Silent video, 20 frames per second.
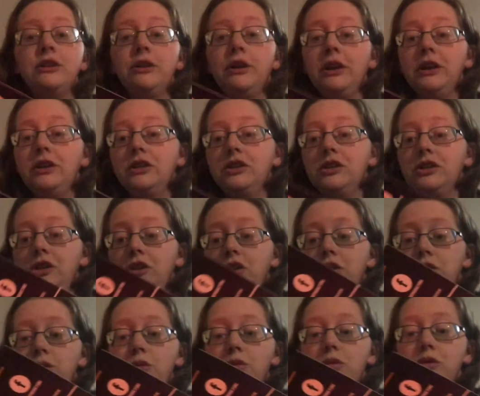to
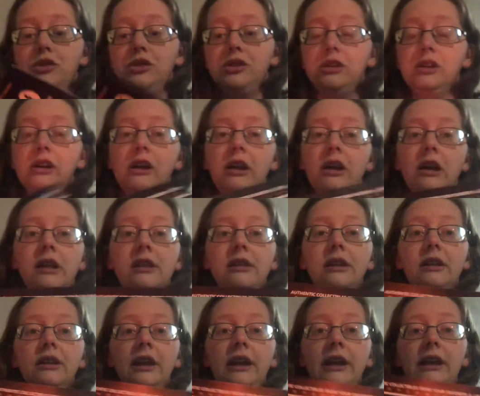excuse
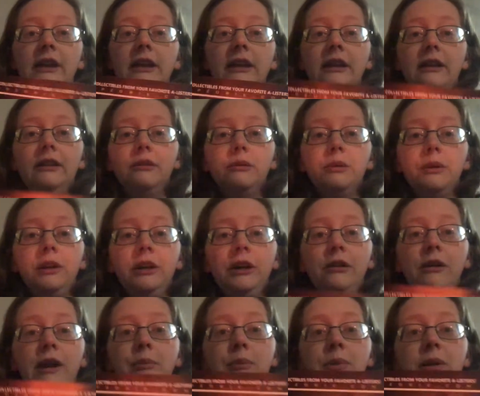the lighting, the really
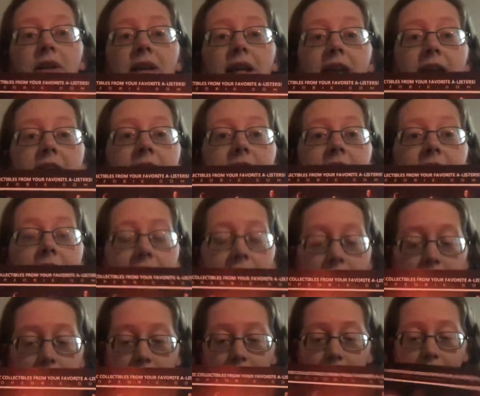crappy lighting in
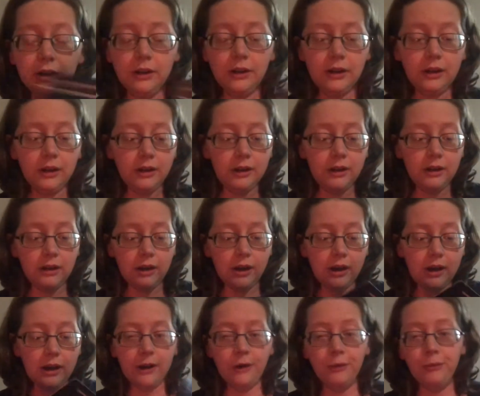here.
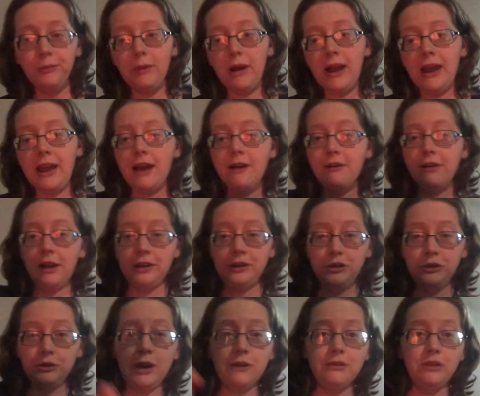Um, I have, I
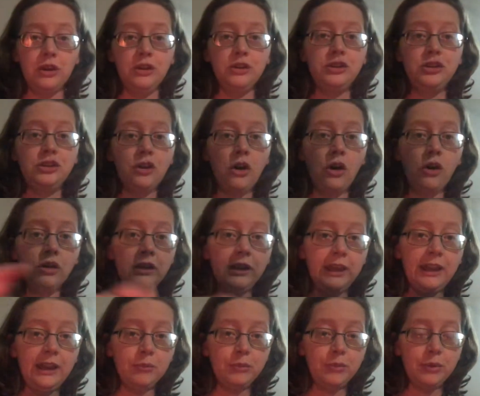do have a salt
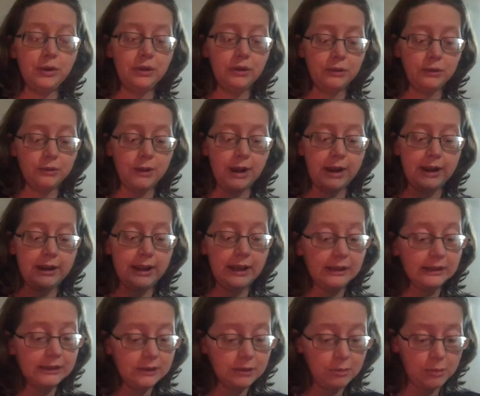lamp right
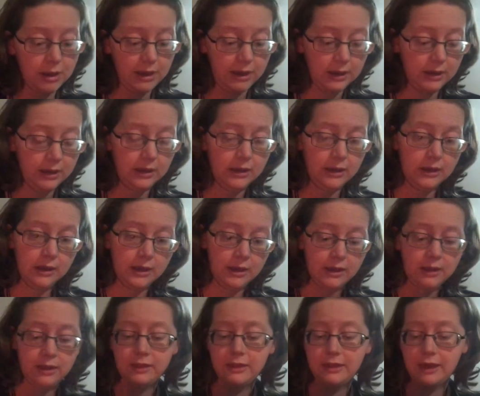next to me
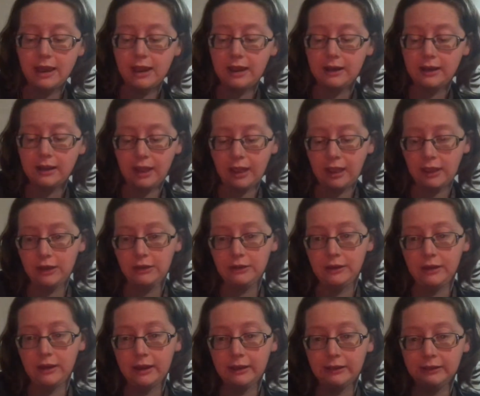that
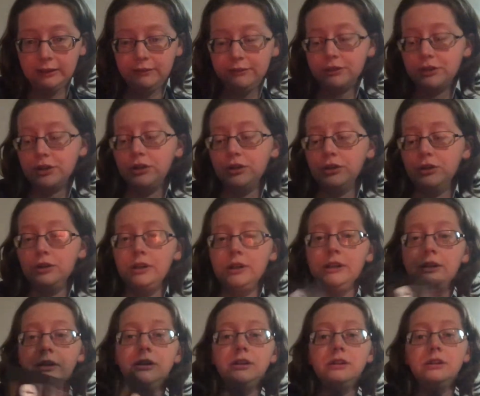I, I leave turned
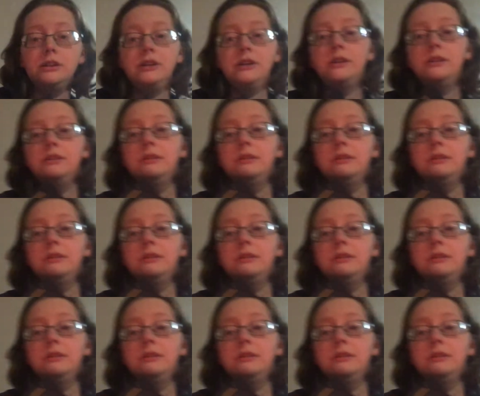on. So,